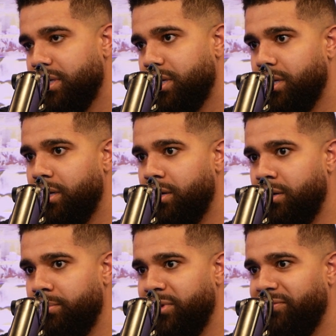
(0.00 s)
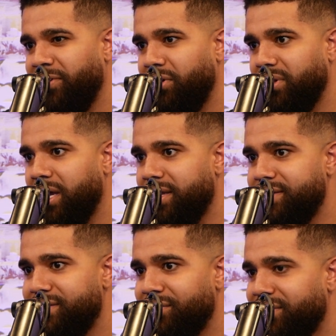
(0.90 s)
it felt a lot
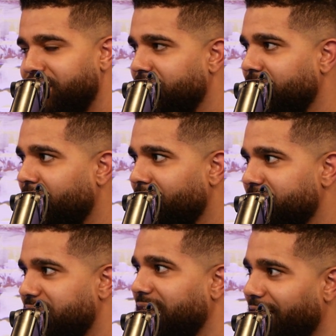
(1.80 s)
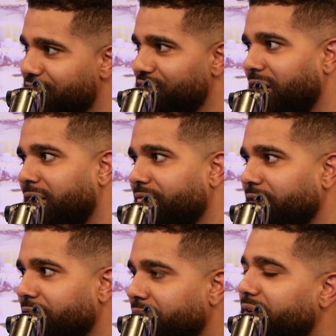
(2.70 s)
easier than sitting at a job
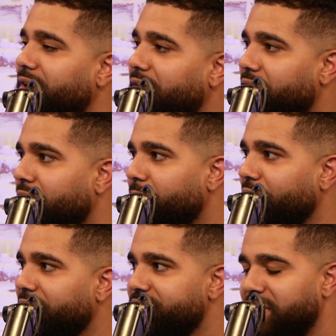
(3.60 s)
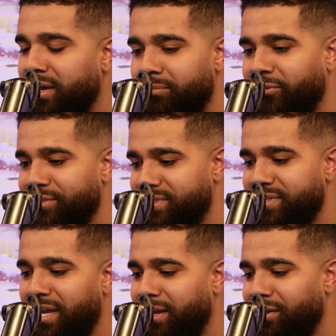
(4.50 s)
for a long period of time versus,
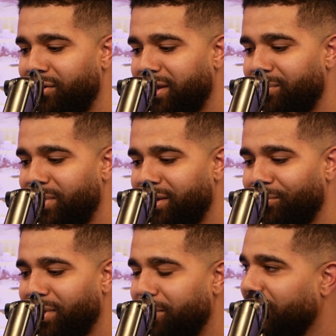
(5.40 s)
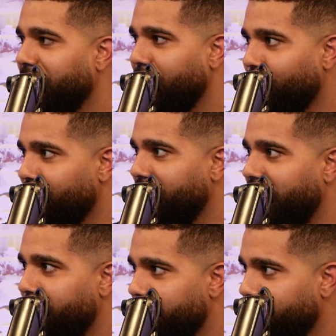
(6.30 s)
hey, I can make what I make in a whole
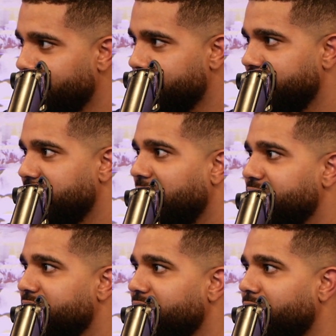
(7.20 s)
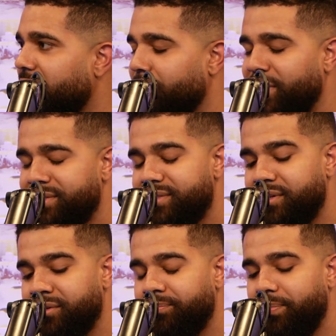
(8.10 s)
day with one transaction. You know what I mean? So,